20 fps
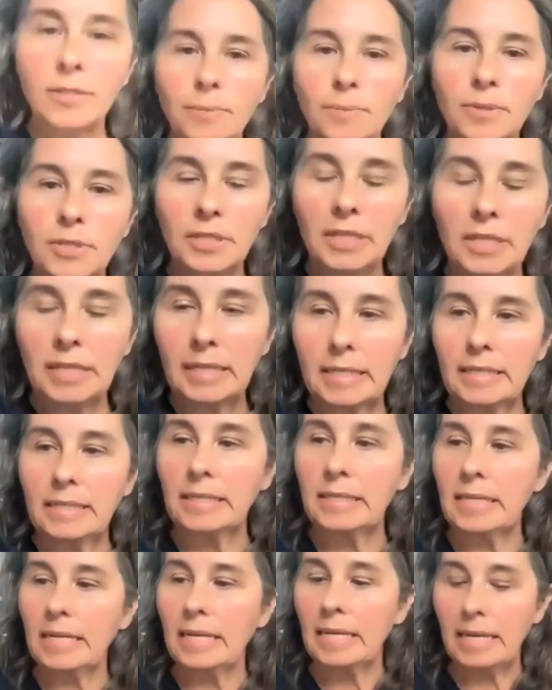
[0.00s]
up so you can
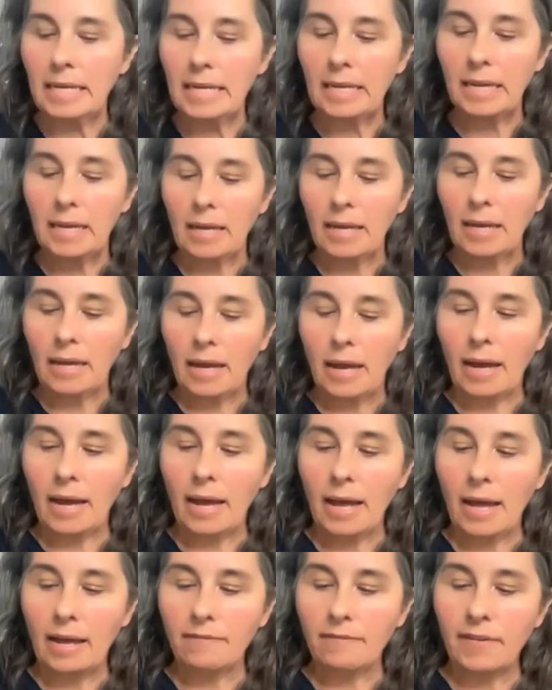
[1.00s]
see. I
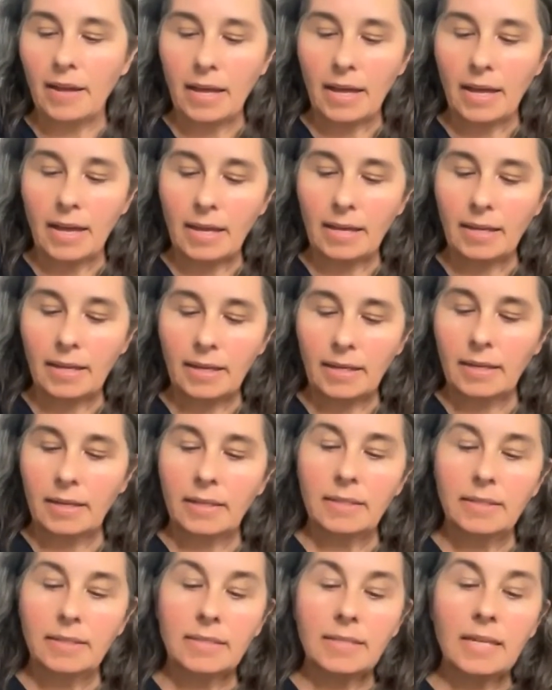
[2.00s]
have a
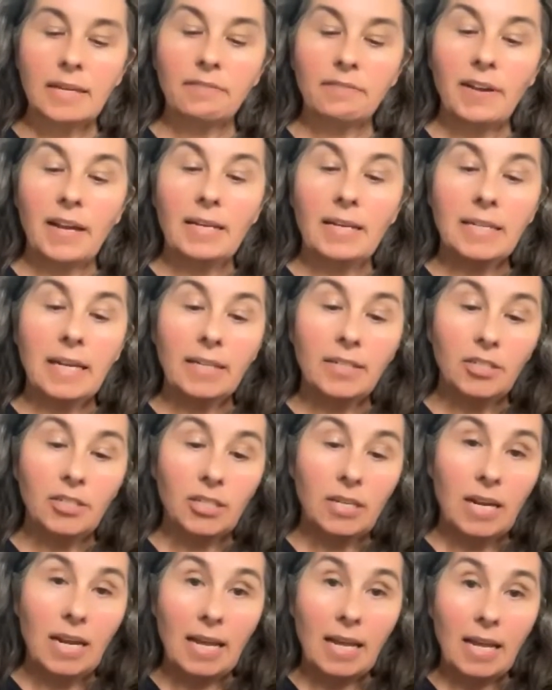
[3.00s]
stick
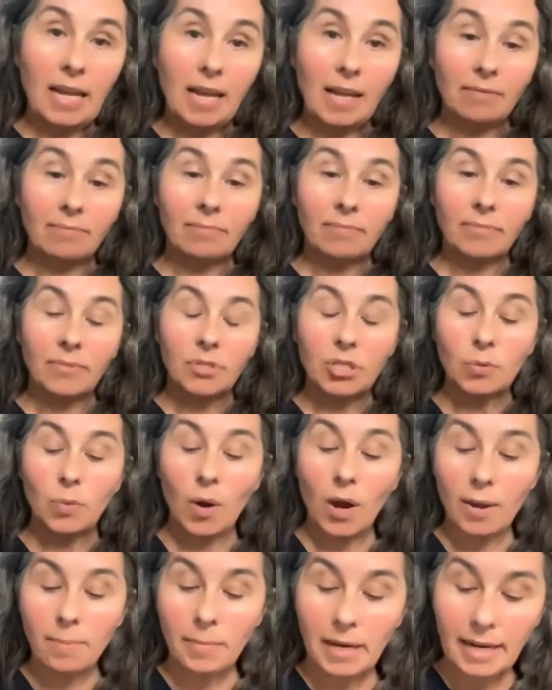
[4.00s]
foundation here. So
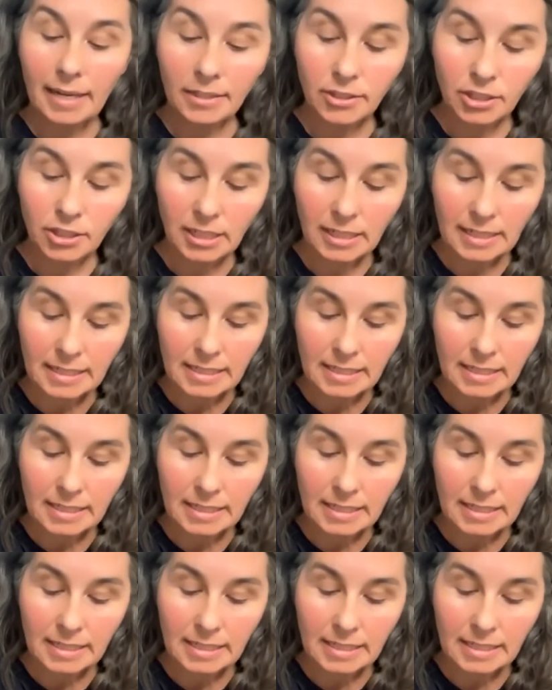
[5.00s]
I'm literally